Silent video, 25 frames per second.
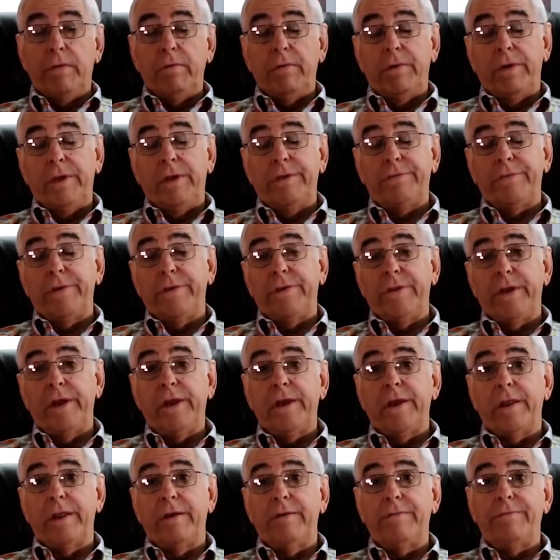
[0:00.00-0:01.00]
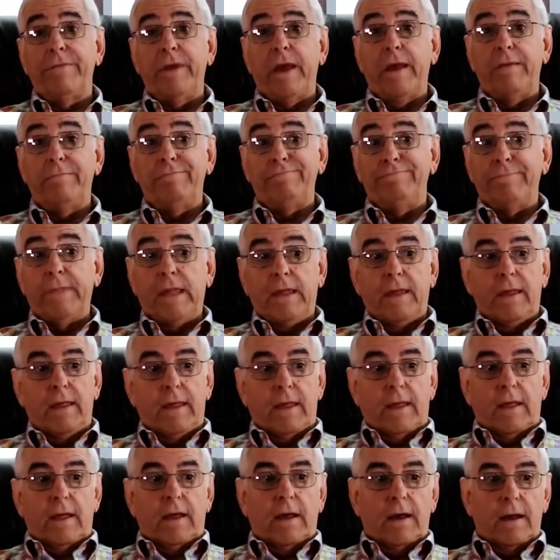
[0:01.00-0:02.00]
it's indicative that
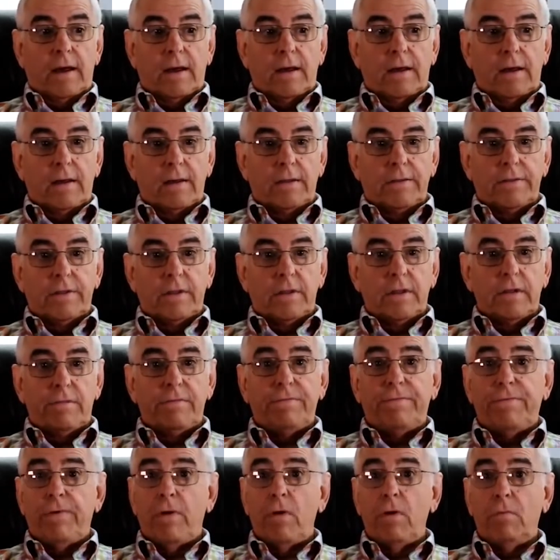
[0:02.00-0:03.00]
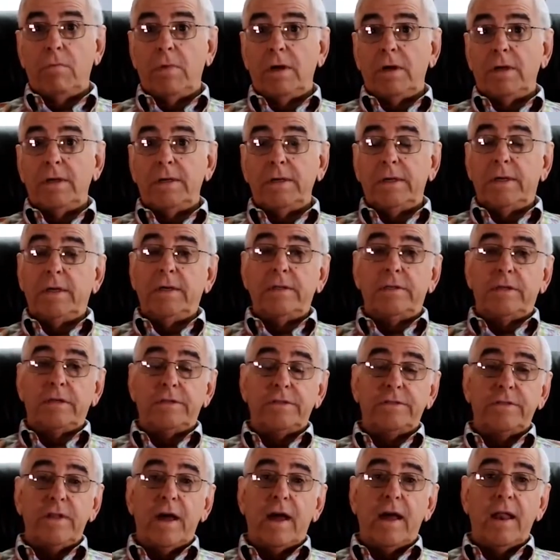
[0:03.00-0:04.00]
the lymphoma, it
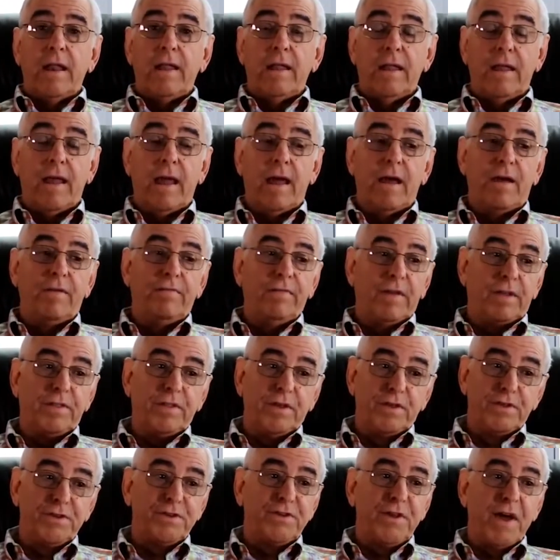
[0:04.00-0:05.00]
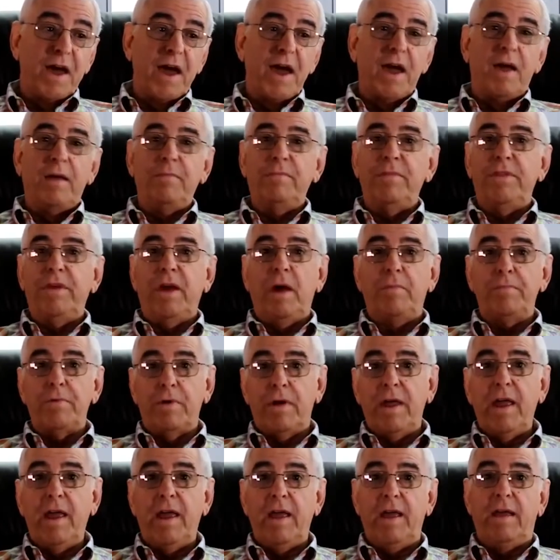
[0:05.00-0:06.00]
does not have at this time the
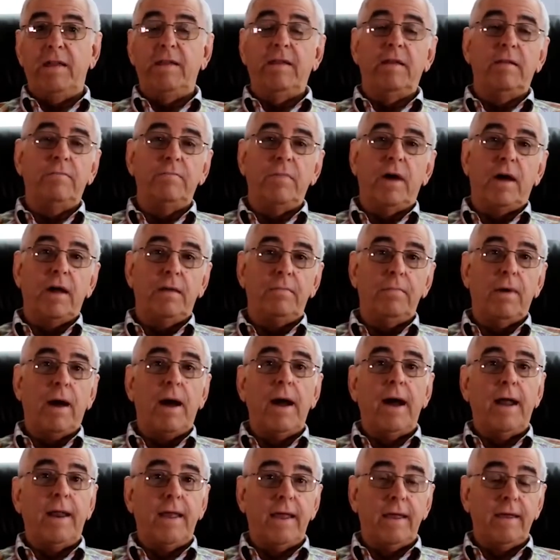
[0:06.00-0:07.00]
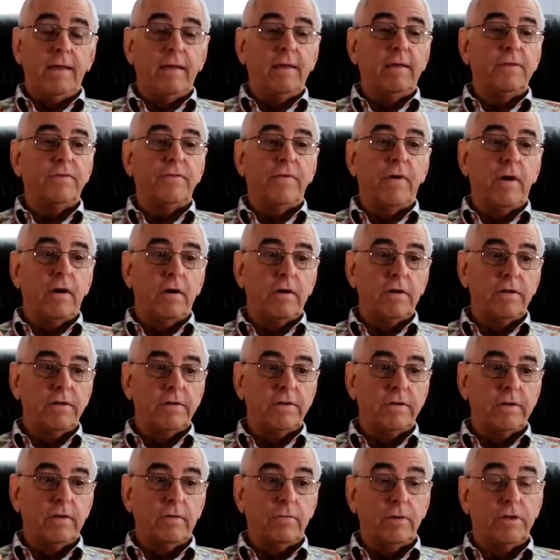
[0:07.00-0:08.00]
upper hand in my body, as far
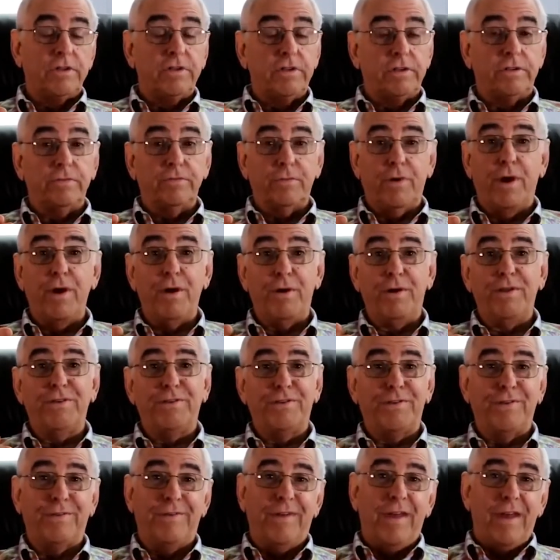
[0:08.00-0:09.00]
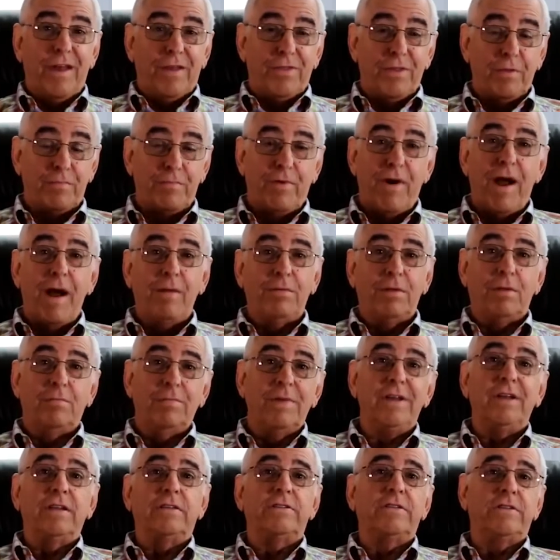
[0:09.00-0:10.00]
as, which is where the
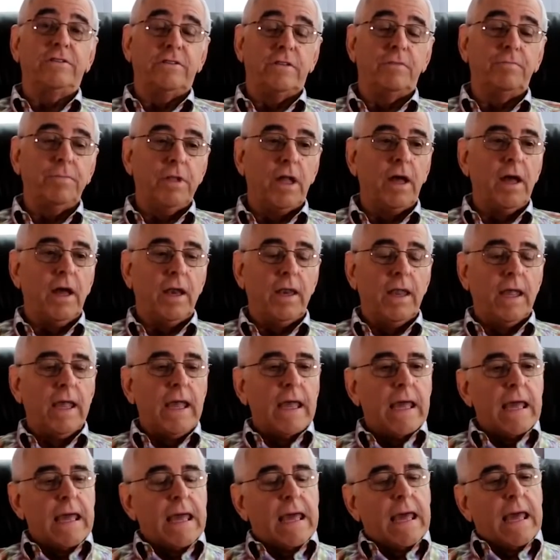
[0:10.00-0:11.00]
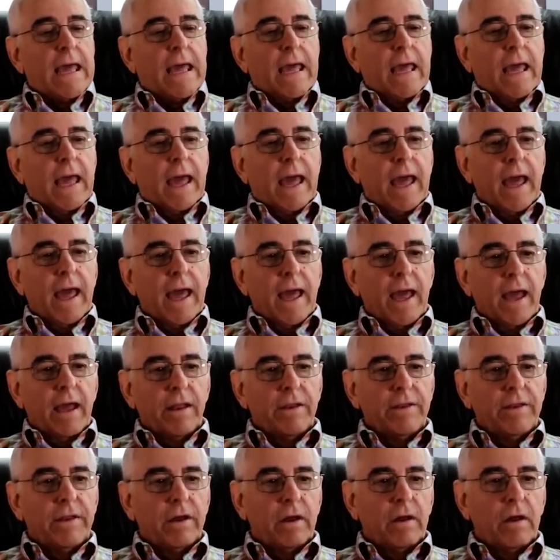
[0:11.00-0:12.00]
problem is the blood.
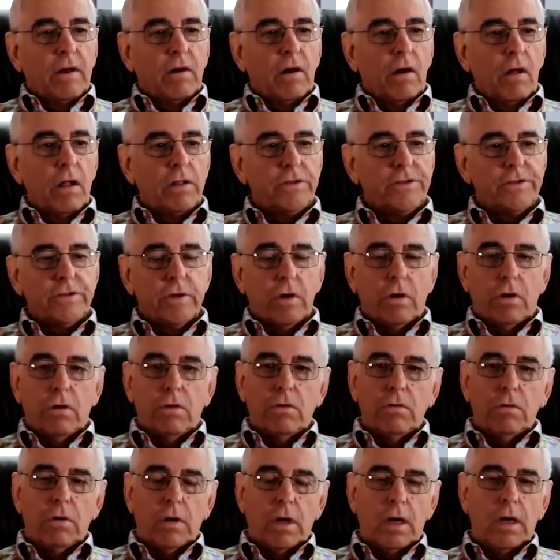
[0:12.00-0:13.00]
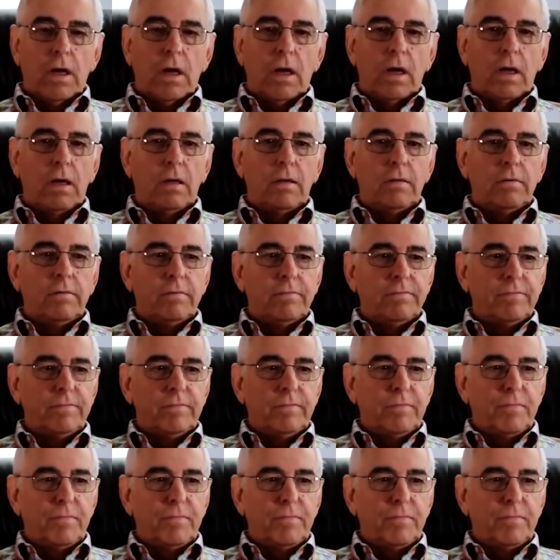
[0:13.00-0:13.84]
And also